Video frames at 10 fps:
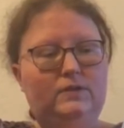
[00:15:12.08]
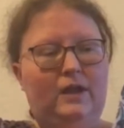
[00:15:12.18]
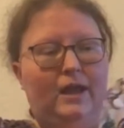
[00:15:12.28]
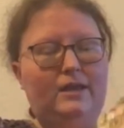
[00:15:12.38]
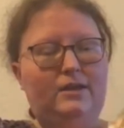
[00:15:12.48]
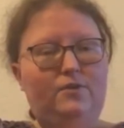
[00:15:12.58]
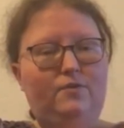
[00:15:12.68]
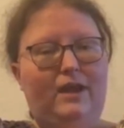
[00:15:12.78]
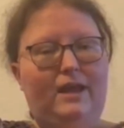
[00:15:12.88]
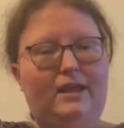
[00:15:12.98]
And you
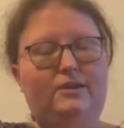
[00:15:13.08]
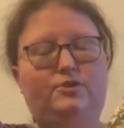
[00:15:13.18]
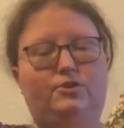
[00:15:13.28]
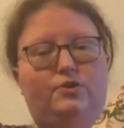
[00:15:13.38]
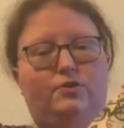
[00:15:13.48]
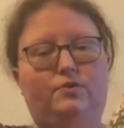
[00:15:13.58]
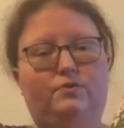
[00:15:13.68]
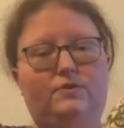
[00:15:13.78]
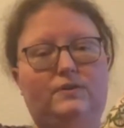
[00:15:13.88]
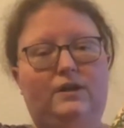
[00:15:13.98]
can
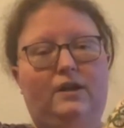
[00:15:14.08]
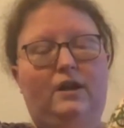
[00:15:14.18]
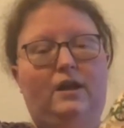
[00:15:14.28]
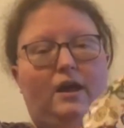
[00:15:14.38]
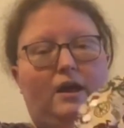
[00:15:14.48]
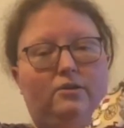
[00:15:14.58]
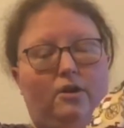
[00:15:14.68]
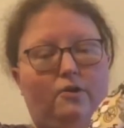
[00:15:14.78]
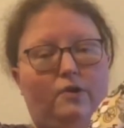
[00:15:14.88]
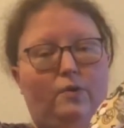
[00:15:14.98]
choose how
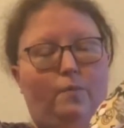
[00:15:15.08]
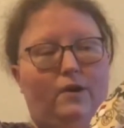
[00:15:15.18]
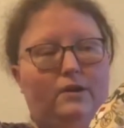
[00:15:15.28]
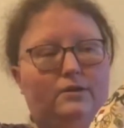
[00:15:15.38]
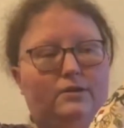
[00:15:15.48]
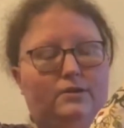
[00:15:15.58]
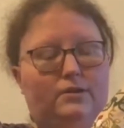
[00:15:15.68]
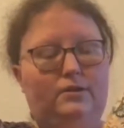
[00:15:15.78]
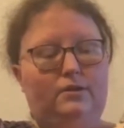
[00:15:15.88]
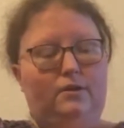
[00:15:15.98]
long you want.
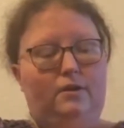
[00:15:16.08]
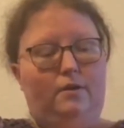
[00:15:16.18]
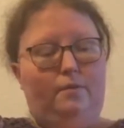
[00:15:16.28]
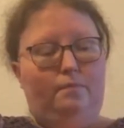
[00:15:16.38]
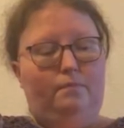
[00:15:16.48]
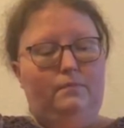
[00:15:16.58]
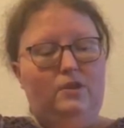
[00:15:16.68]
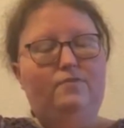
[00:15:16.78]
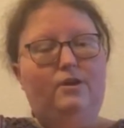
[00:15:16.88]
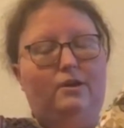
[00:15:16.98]

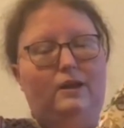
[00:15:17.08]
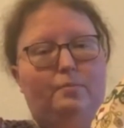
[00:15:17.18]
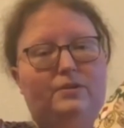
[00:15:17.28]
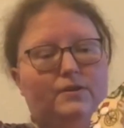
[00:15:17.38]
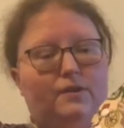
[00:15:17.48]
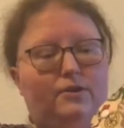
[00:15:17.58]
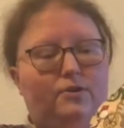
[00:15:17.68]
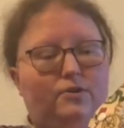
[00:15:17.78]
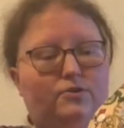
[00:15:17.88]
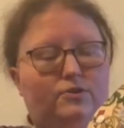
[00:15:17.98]
Even on Amazon, you
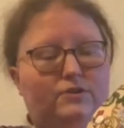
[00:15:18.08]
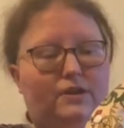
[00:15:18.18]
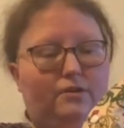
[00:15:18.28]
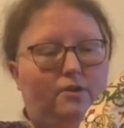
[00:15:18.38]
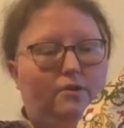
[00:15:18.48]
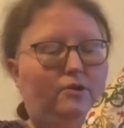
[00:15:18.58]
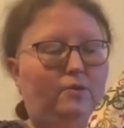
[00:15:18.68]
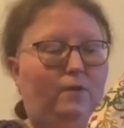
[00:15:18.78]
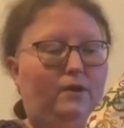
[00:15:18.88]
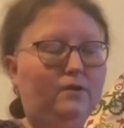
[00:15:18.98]
can choose how long you
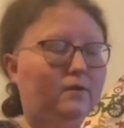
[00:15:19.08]
want.